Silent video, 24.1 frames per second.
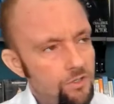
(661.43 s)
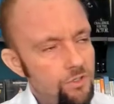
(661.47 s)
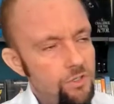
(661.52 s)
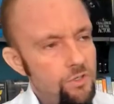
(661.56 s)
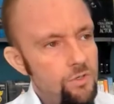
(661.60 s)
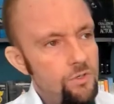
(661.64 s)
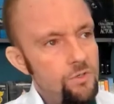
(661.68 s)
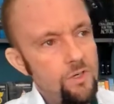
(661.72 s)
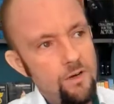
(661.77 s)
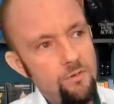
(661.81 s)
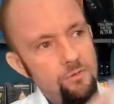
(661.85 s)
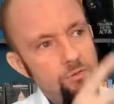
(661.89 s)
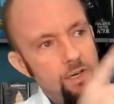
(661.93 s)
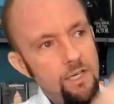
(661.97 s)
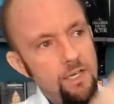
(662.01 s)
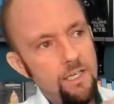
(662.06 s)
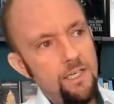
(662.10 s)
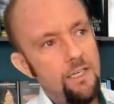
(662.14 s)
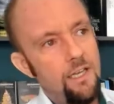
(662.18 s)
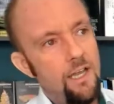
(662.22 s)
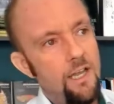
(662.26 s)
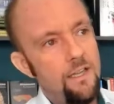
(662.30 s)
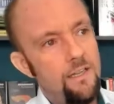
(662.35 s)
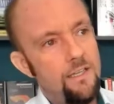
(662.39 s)
dude, I really
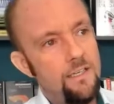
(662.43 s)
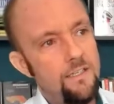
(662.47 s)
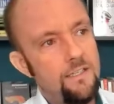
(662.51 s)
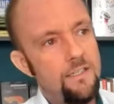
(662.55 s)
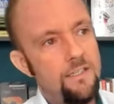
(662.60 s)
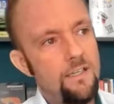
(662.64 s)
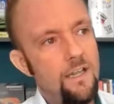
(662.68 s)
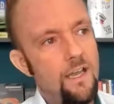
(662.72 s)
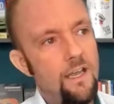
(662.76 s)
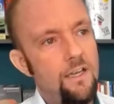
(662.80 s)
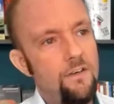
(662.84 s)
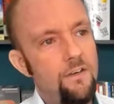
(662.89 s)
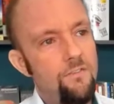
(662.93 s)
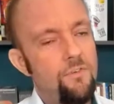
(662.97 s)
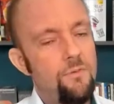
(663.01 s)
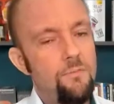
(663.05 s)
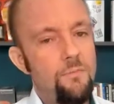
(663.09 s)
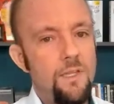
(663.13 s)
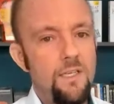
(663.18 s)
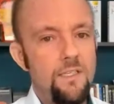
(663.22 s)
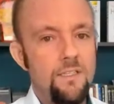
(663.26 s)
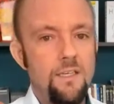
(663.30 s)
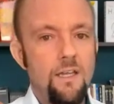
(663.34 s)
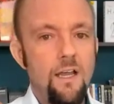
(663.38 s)
like the design from
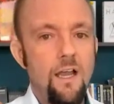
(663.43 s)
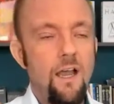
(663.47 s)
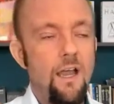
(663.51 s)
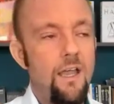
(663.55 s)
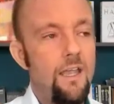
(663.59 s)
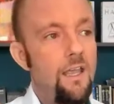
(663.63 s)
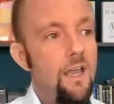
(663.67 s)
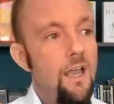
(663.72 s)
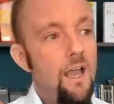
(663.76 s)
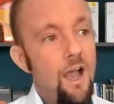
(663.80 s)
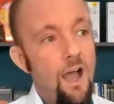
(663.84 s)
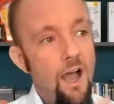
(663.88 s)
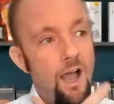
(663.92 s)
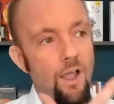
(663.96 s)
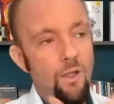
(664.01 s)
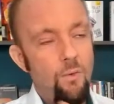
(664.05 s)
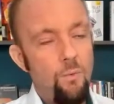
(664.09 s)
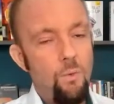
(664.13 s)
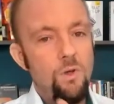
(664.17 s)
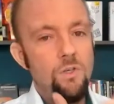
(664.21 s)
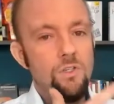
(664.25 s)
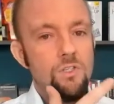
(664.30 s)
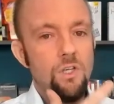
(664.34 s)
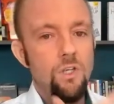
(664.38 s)
this guy. I
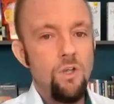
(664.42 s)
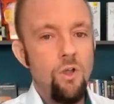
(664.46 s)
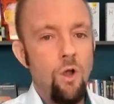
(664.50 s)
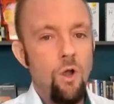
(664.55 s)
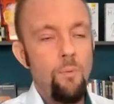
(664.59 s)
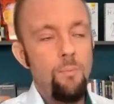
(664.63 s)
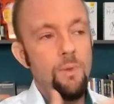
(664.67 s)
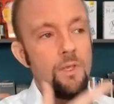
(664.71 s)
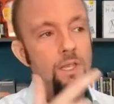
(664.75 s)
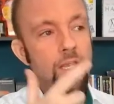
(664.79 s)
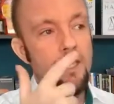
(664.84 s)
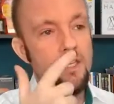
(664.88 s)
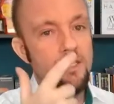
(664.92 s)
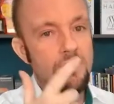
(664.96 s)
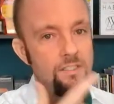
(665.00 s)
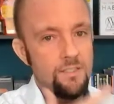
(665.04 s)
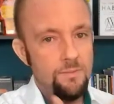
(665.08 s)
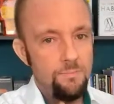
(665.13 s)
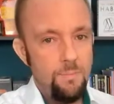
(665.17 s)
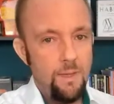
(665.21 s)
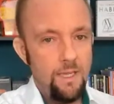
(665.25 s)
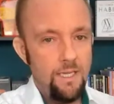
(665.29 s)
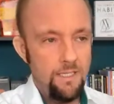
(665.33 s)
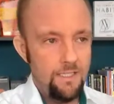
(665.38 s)
want to copy his
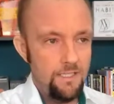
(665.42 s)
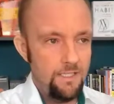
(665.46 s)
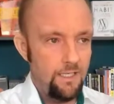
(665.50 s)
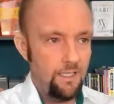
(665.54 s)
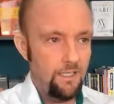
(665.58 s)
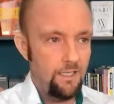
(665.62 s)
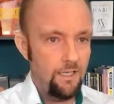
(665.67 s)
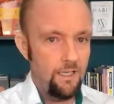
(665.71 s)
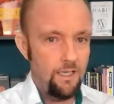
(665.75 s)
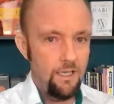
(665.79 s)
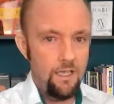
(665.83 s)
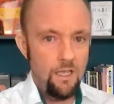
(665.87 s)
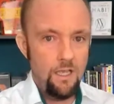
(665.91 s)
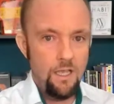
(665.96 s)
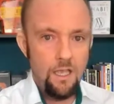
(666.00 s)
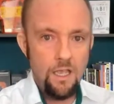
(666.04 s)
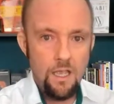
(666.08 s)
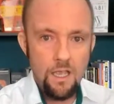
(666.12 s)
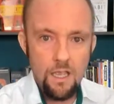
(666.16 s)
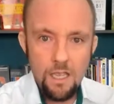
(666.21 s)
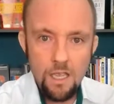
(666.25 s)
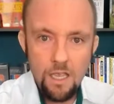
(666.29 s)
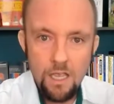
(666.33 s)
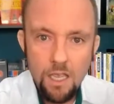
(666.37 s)
spacing."
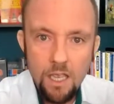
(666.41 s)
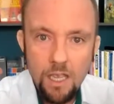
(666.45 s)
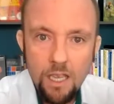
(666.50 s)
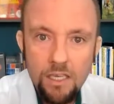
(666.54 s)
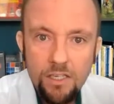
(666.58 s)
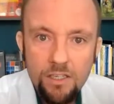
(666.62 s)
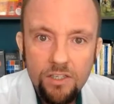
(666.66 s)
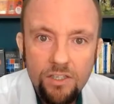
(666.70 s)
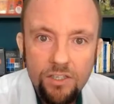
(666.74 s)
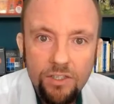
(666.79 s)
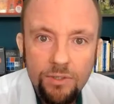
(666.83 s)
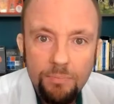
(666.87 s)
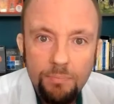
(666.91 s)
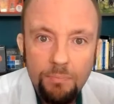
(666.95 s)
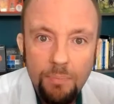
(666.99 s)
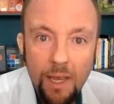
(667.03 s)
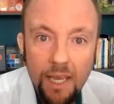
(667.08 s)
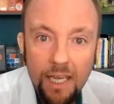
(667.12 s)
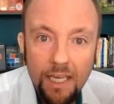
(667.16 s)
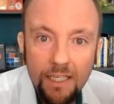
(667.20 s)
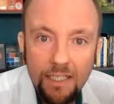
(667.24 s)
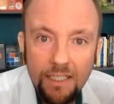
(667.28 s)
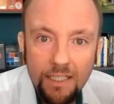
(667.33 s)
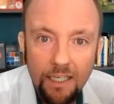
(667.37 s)
His
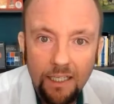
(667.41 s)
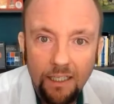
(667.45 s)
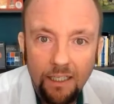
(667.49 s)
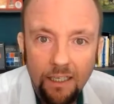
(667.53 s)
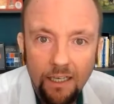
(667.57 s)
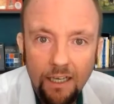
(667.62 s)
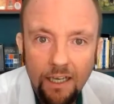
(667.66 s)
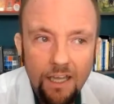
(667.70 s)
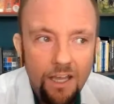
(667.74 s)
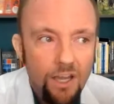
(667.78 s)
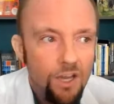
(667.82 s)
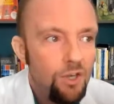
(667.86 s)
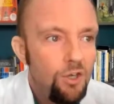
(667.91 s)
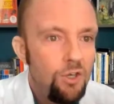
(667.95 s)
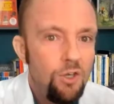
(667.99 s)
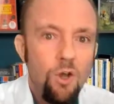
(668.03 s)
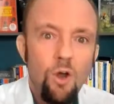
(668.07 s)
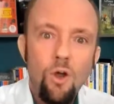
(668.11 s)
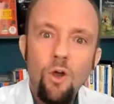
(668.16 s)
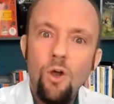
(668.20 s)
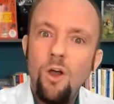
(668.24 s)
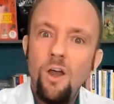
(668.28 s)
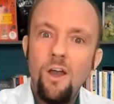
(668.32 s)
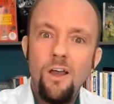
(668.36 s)
spacing,
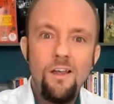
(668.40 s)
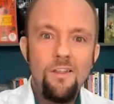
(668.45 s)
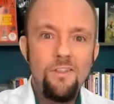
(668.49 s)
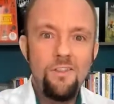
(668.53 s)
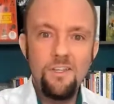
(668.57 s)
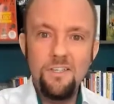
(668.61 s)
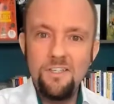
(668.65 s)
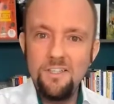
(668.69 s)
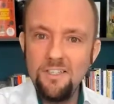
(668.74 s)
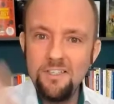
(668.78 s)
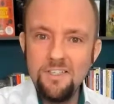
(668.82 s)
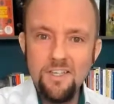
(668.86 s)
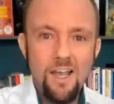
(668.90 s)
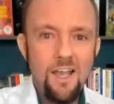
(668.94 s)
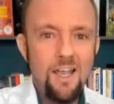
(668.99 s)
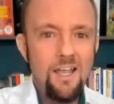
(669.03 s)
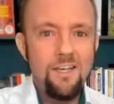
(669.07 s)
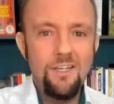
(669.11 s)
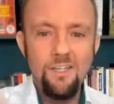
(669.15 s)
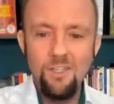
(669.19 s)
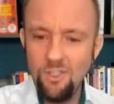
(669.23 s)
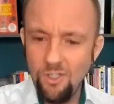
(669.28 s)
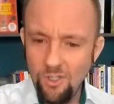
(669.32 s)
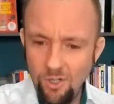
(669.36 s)
not the design
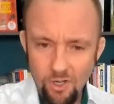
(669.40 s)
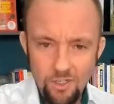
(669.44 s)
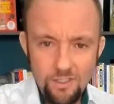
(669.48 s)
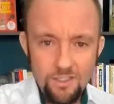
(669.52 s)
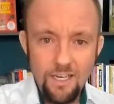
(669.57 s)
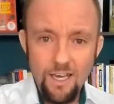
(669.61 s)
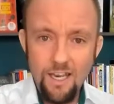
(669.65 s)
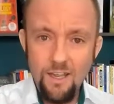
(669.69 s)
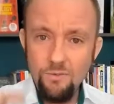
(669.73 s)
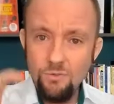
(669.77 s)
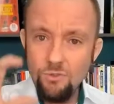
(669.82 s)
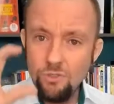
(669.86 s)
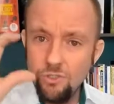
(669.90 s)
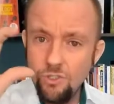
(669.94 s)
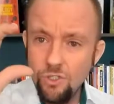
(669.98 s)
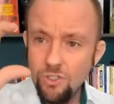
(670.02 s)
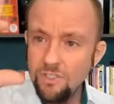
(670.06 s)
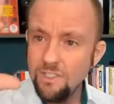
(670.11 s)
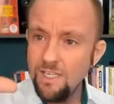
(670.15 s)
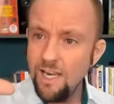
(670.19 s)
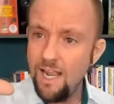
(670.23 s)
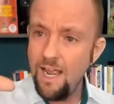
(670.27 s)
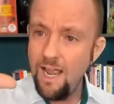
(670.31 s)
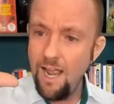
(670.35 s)
and the content. It was
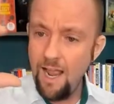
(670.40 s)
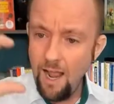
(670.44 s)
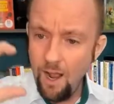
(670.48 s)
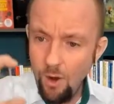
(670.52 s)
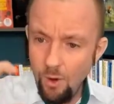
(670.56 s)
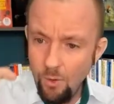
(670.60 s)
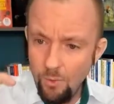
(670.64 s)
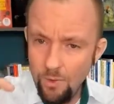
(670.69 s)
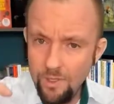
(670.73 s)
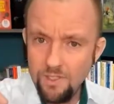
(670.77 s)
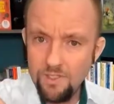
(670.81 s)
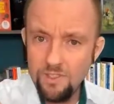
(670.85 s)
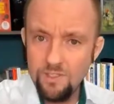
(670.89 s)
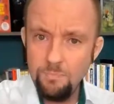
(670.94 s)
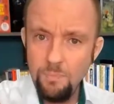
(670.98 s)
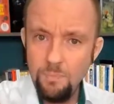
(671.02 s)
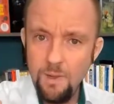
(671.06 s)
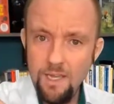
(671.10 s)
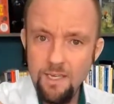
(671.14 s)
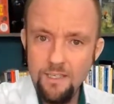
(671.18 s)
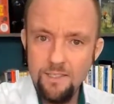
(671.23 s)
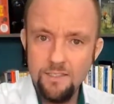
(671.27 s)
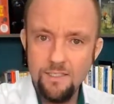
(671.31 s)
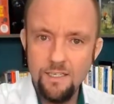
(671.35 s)
just how he
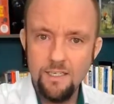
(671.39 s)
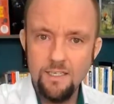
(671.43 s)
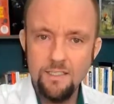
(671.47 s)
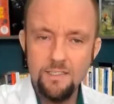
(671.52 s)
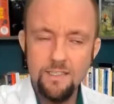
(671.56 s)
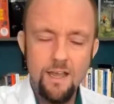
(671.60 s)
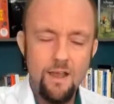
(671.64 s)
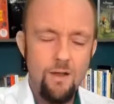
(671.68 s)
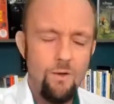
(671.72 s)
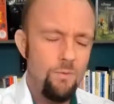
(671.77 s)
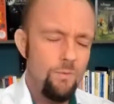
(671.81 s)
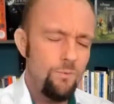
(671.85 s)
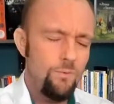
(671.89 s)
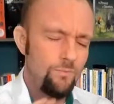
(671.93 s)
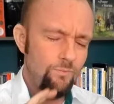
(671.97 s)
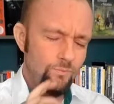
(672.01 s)
spaced things out.